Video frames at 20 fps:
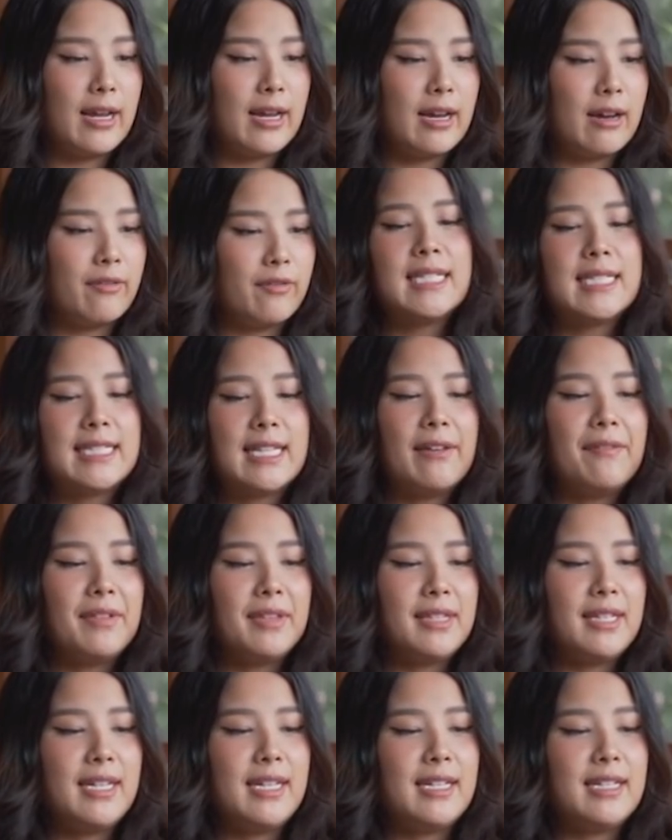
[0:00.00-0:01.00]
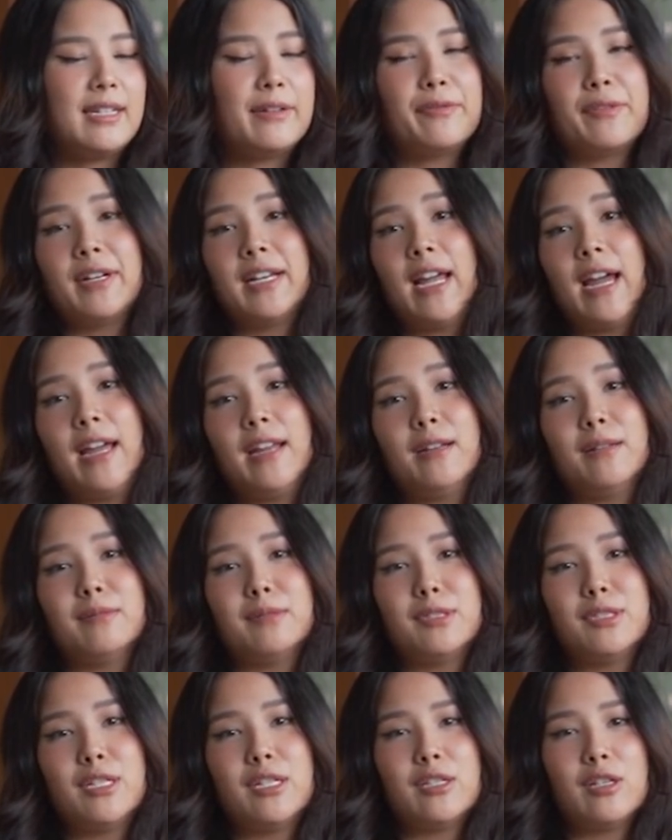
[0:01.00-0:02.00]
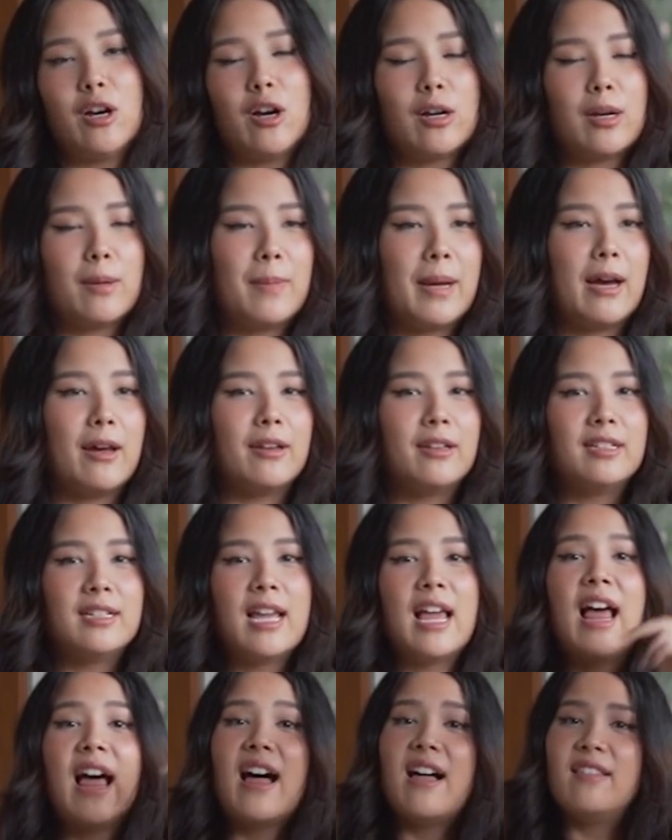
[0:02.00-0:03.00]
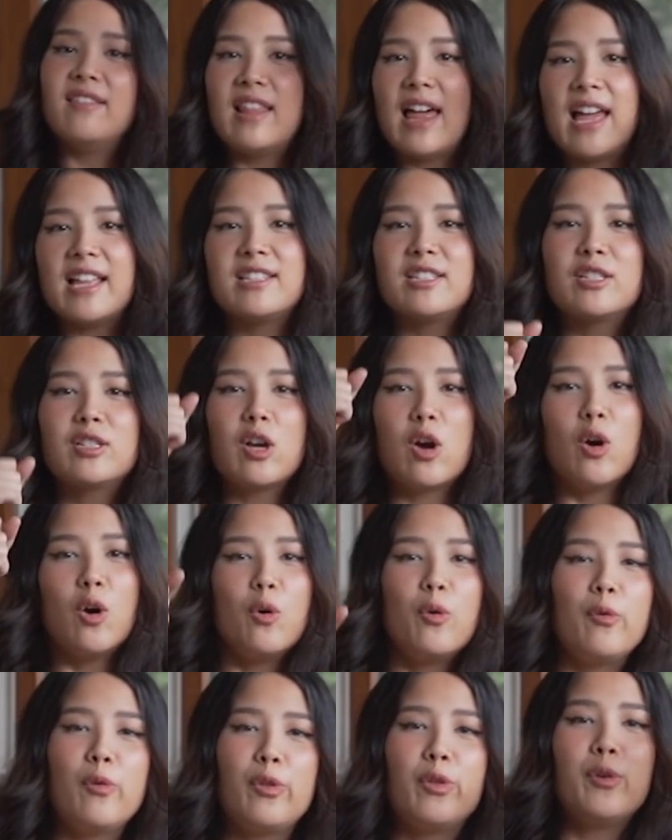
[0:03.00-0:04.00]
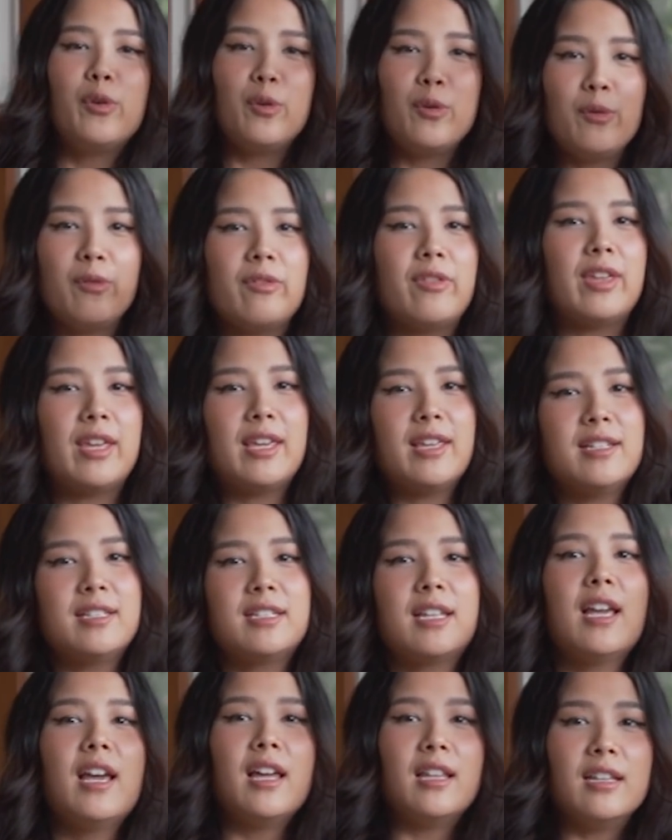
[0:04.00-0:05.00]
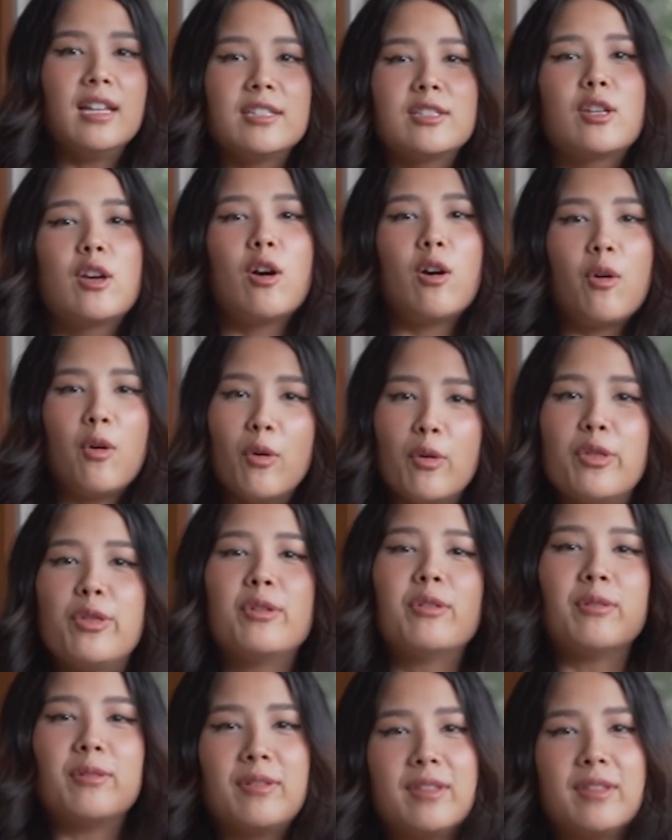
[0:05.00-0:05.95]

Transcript: have 17 different items to talk about. Let's go through this. Let's go through.